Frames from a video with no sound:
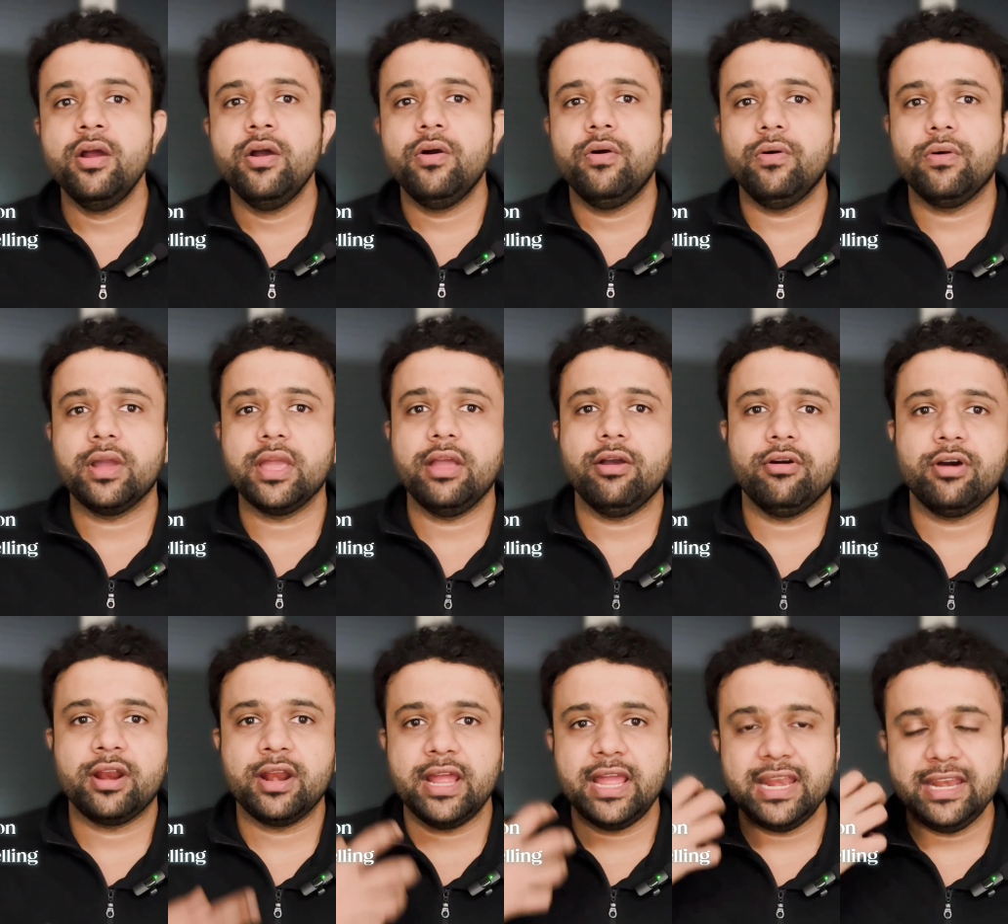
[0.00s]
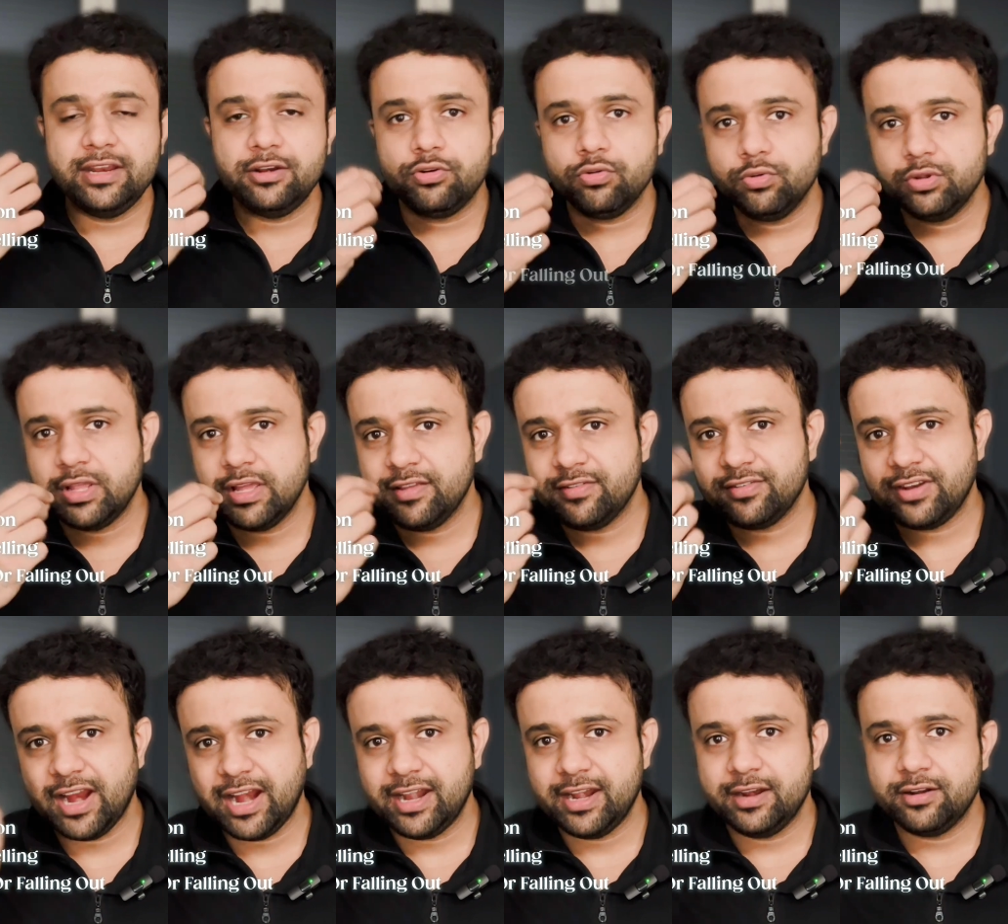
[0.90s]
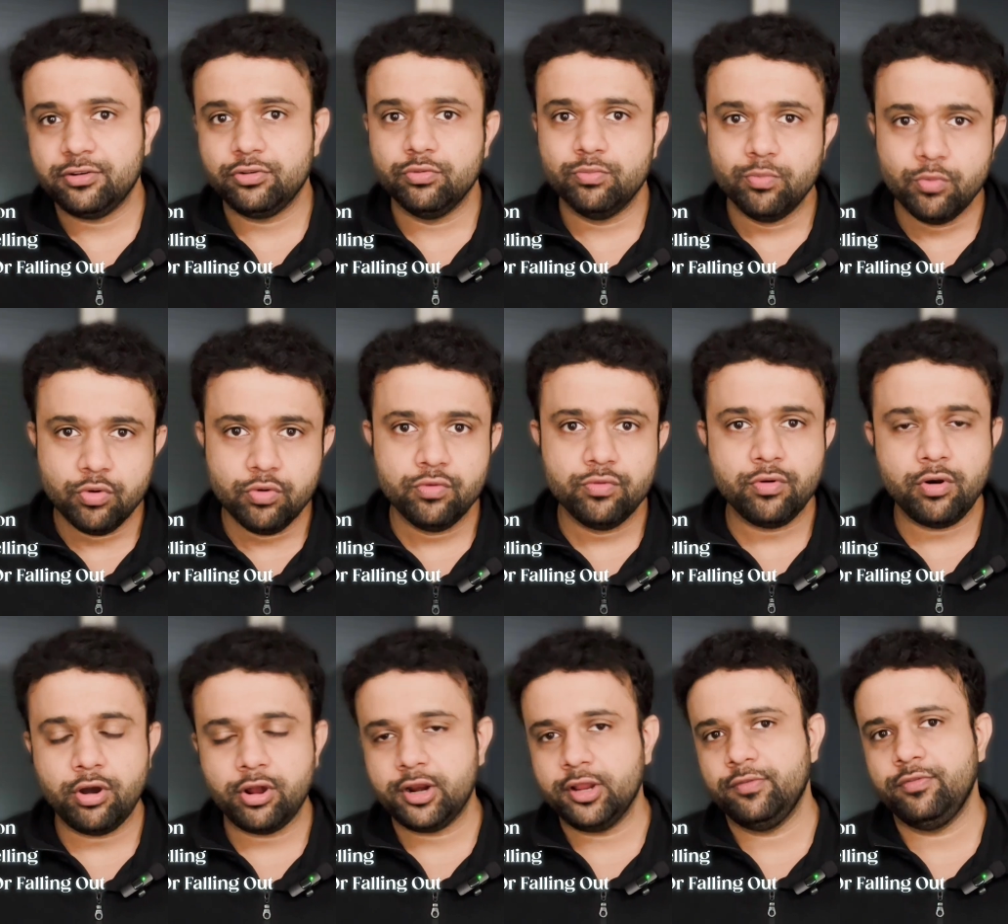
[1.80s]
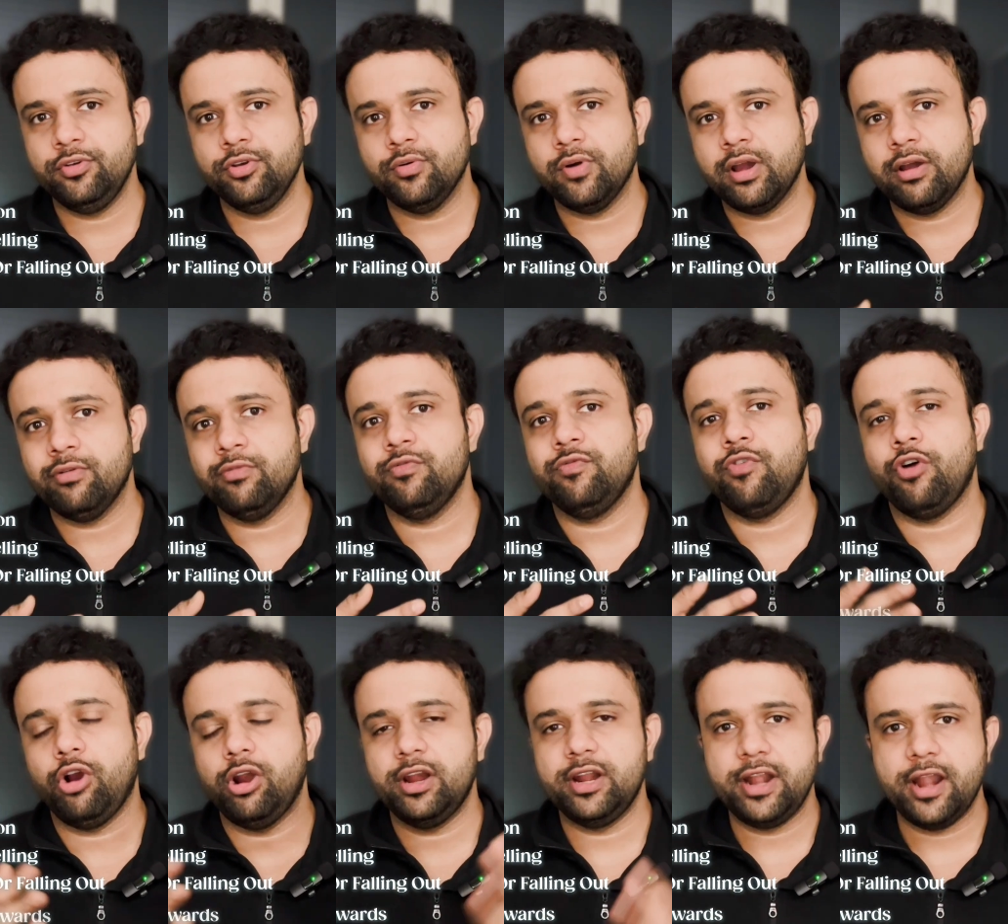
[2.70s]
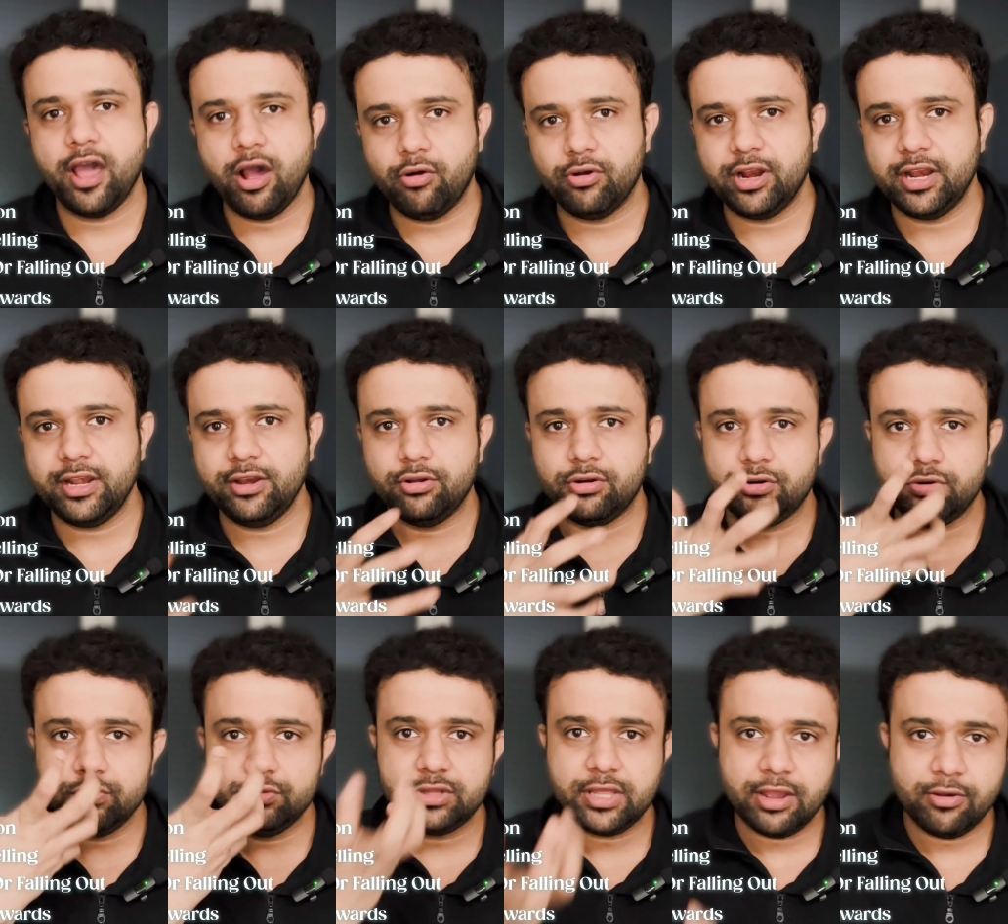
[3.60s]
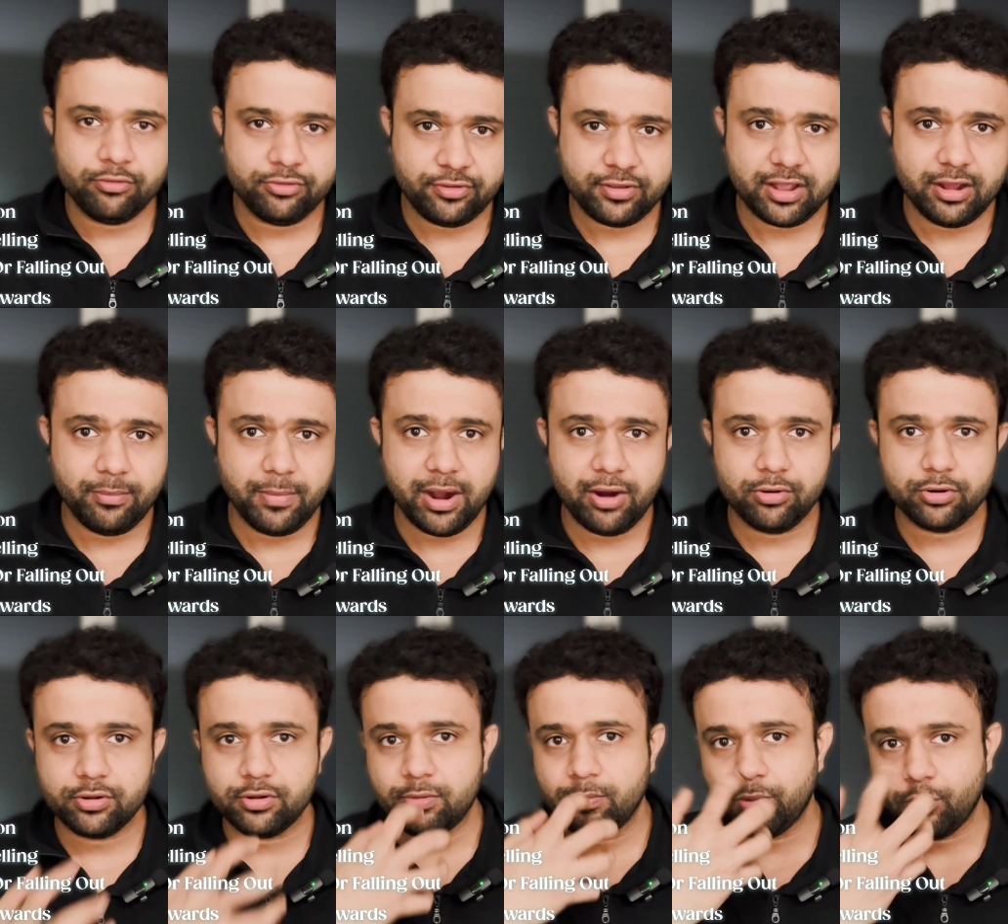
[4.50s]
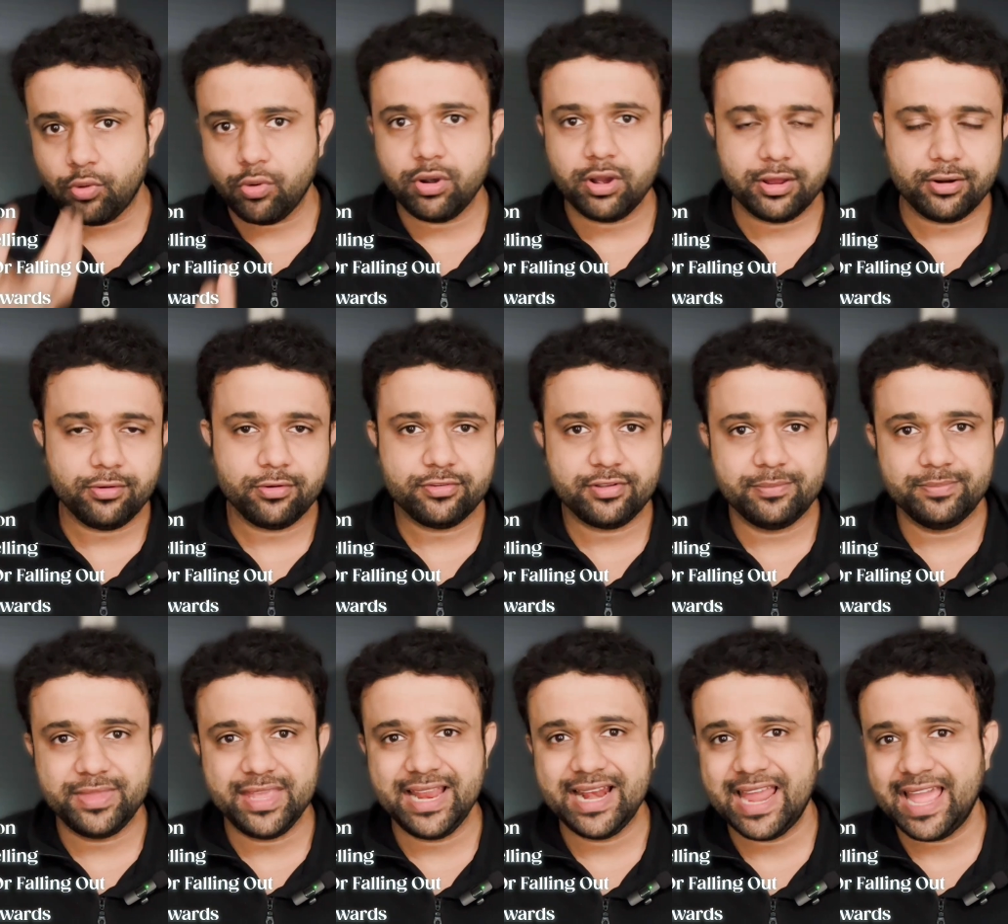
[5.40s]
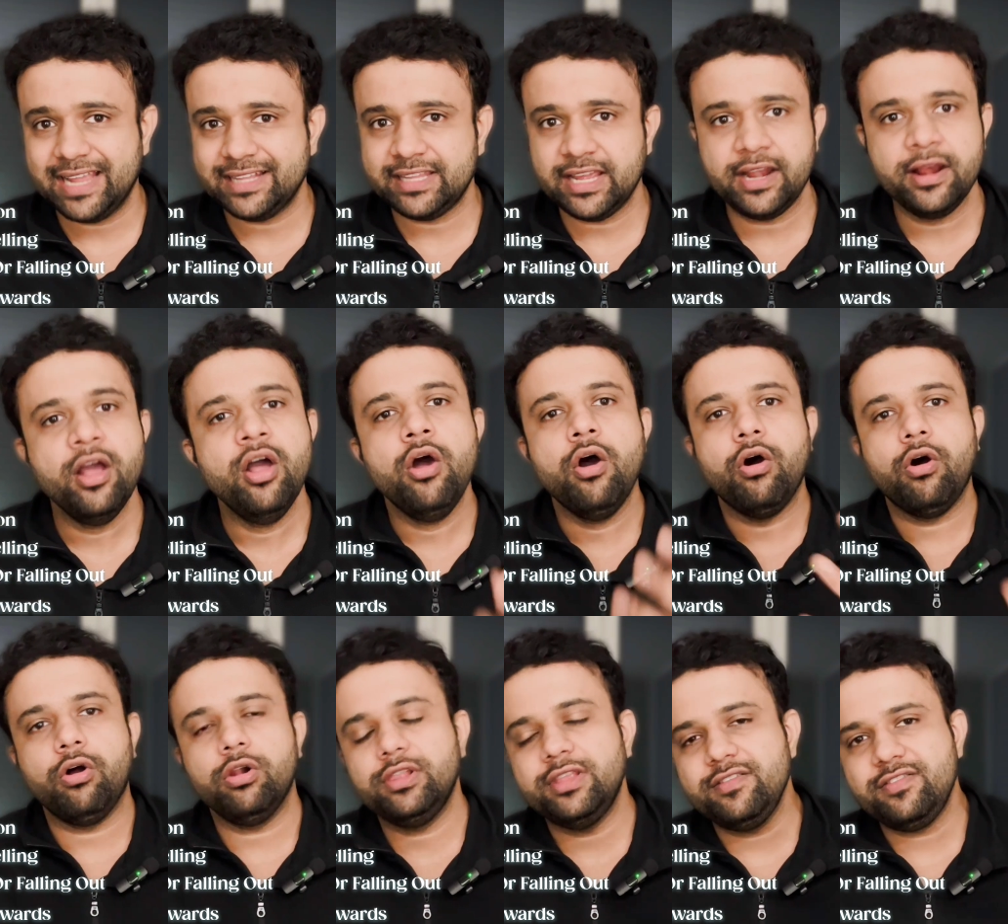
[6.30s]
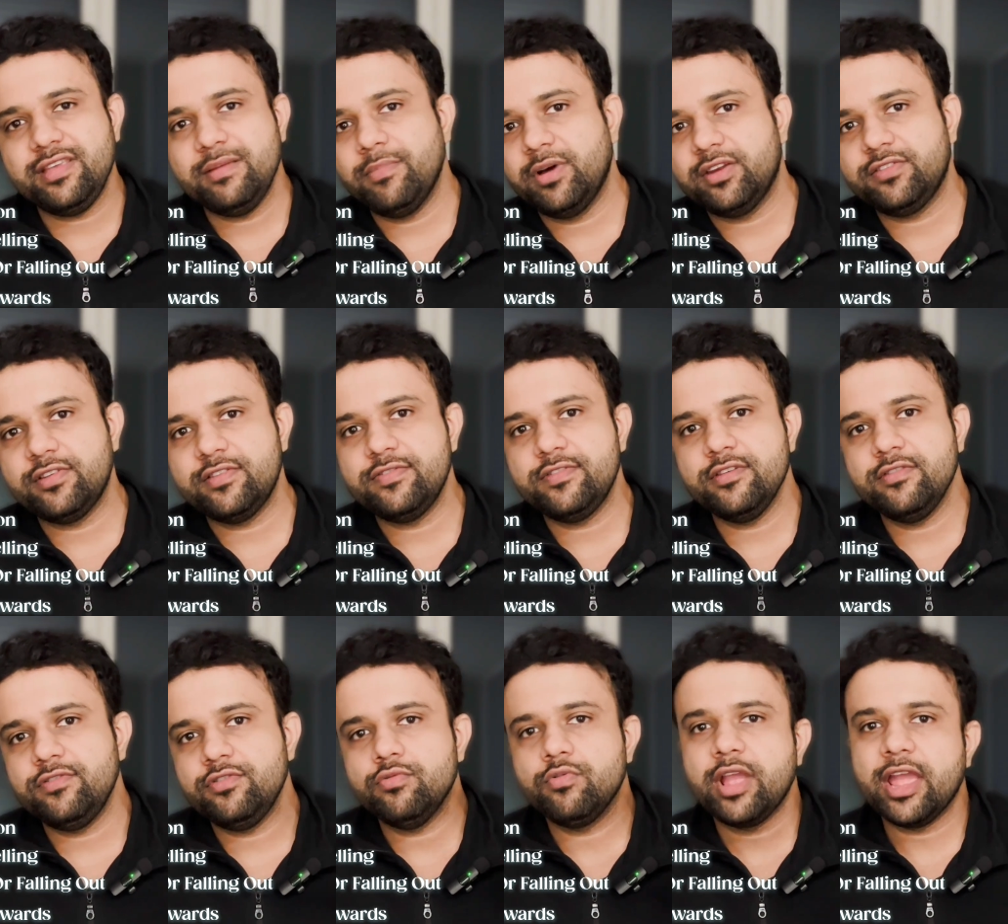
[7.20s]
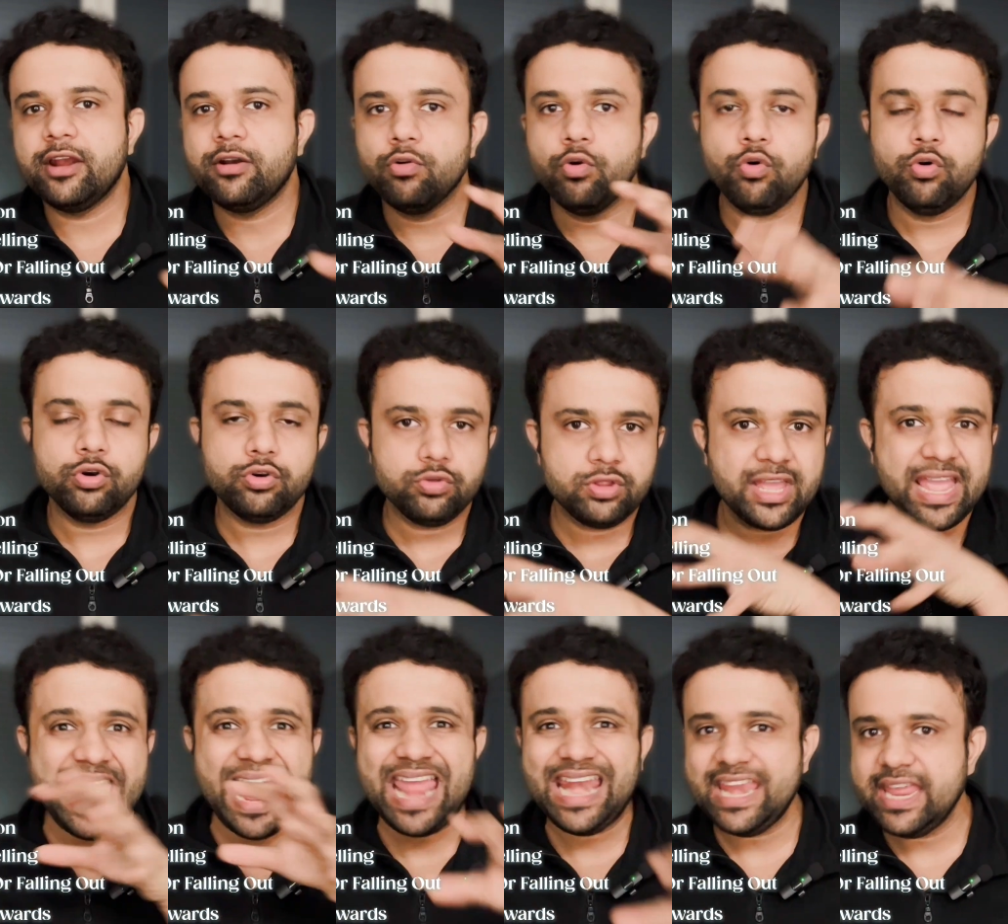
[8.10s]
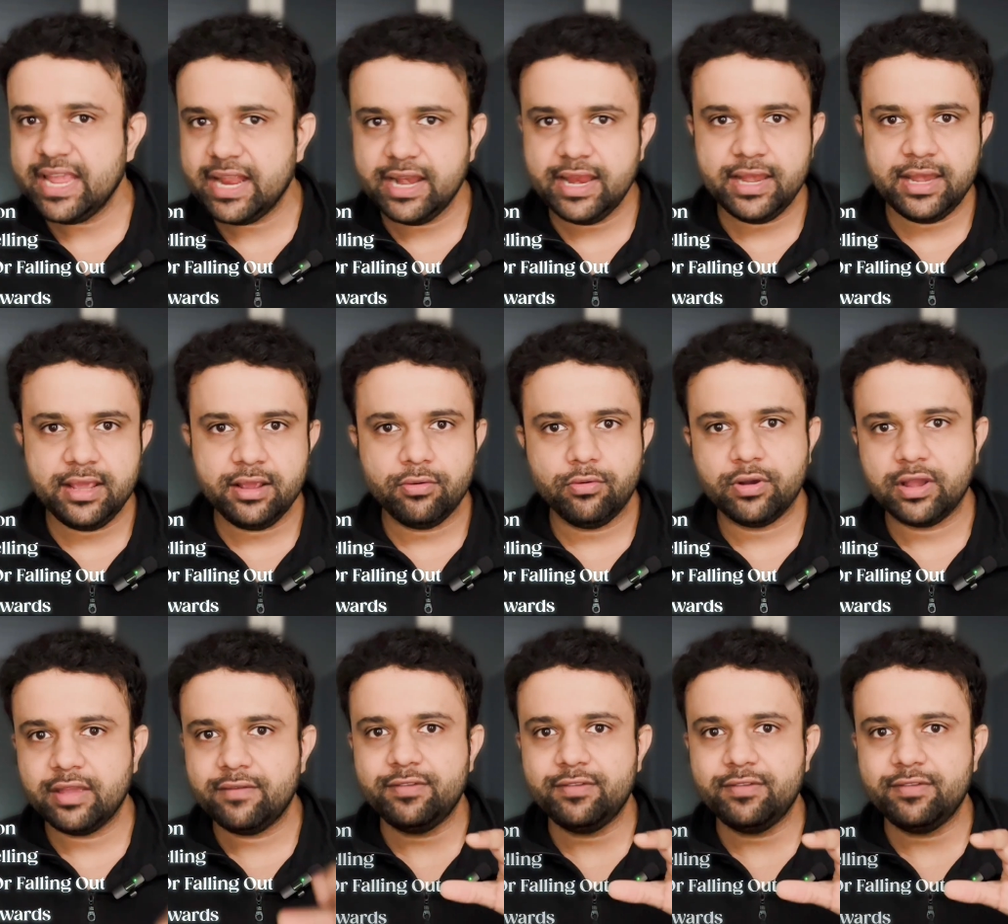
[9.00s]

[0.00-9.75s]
okay, or any tooth has started to move, or if you have fallen down and your tooth has come out or broken or something like that, all these emergencies you can go to the any clinic, okay,